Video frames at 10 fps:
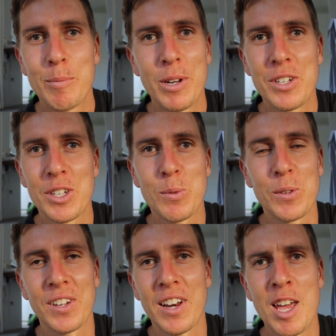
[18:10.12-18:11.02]
But it just
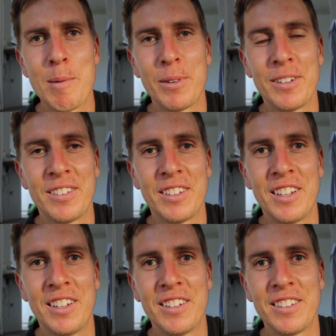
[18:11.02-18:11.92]
wasn't going to happen.
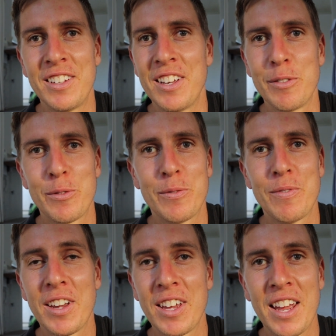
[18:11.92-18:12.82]
And yeah,
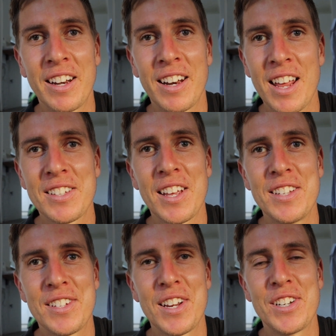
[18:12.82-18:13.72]
again, last
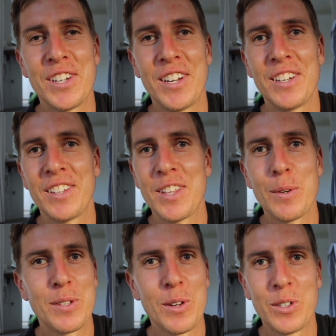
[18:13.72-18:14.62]
aid station, there
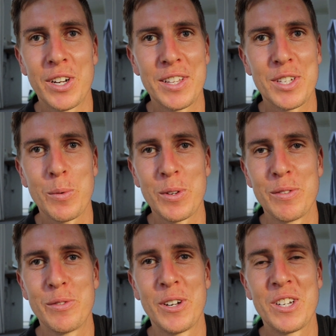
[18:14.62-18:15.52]
was no chance I
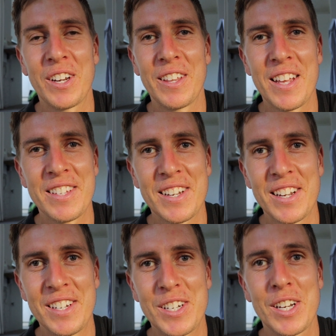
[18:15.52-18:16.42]
wasn't finishing at that
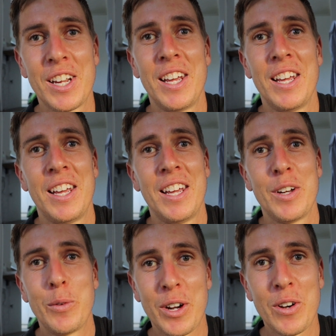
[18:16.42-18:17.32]
stage.
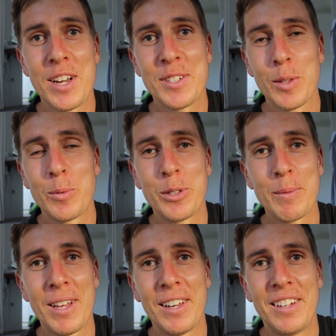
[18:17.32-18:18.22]
Went crazy on the
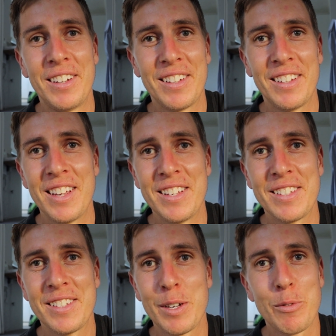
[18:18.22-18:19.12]
watermelon,
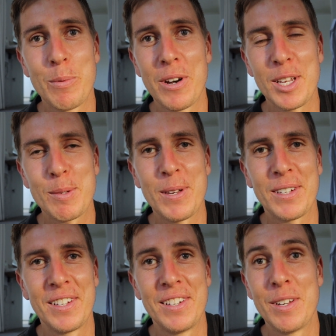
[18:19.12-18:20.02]
as everybody
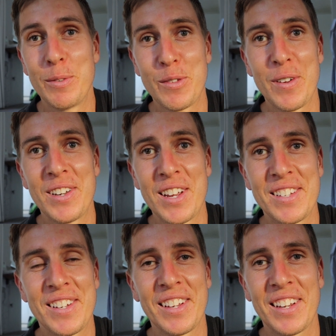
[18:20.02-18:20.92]
expected. It was
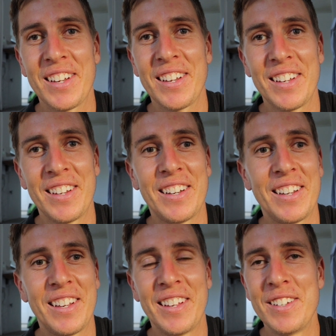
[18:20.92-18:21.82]
fantastic,
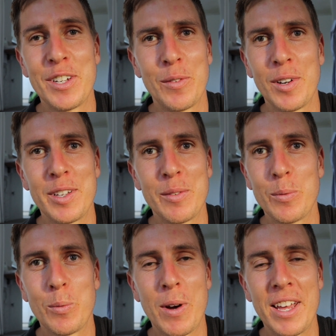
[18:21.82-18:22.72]
and didn't really
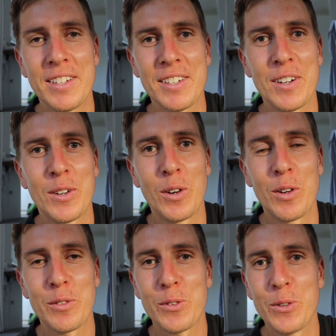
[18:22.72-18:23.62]
wait a whole
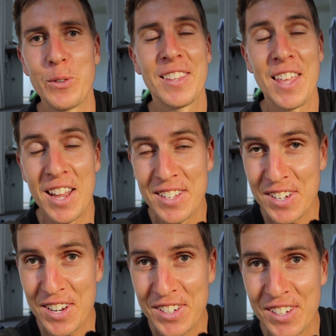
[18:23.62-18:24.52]
lot through the aid
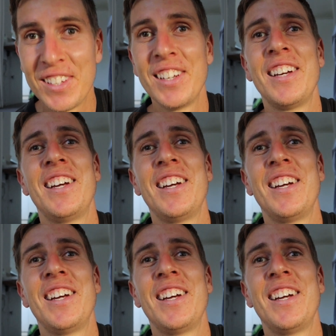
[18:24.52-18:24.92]
station.